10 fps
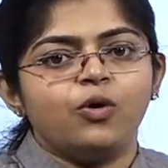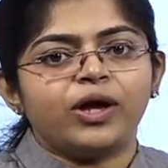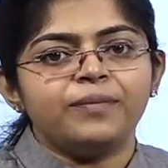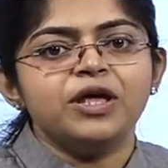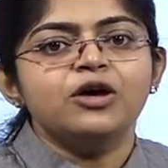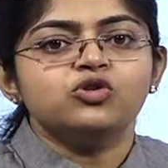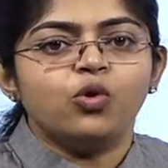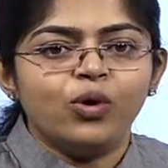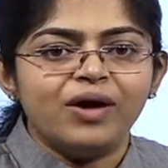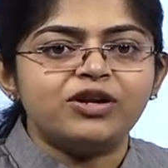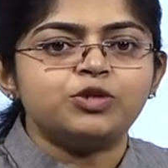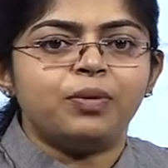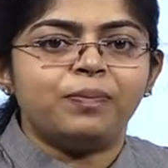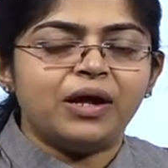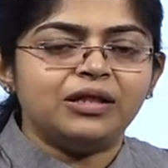Okay, so whoever is
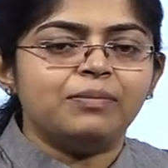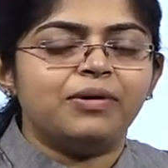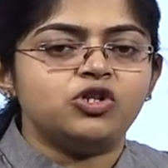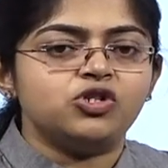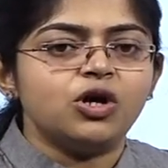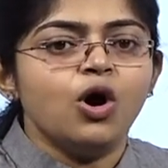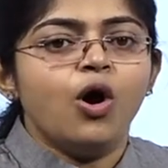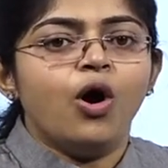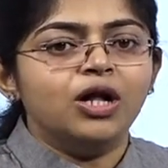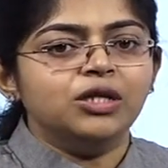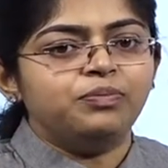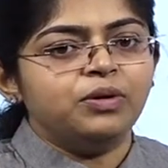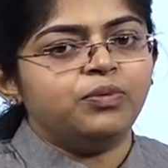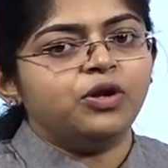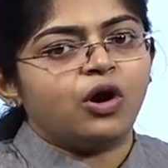preparing the budget, all the
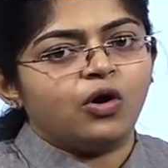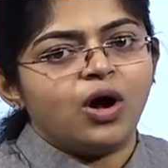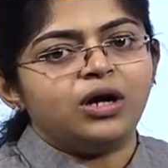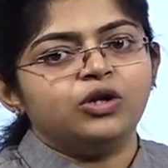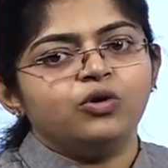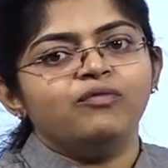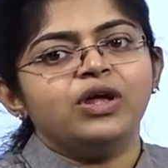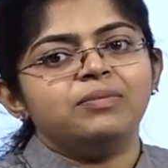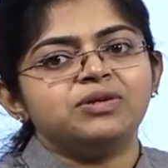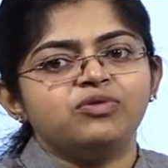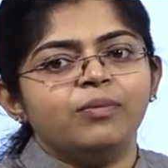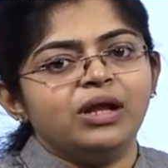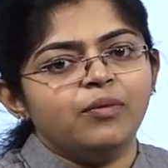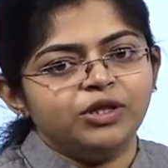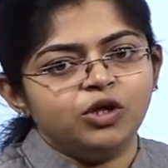people are not, very much
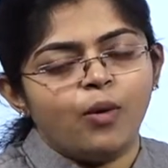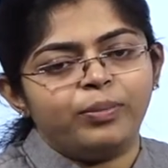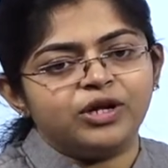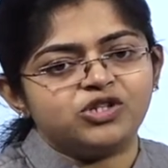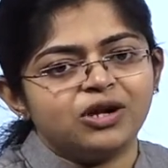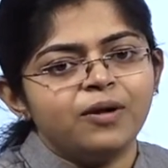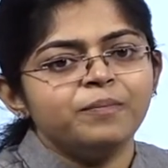familiar with the operation,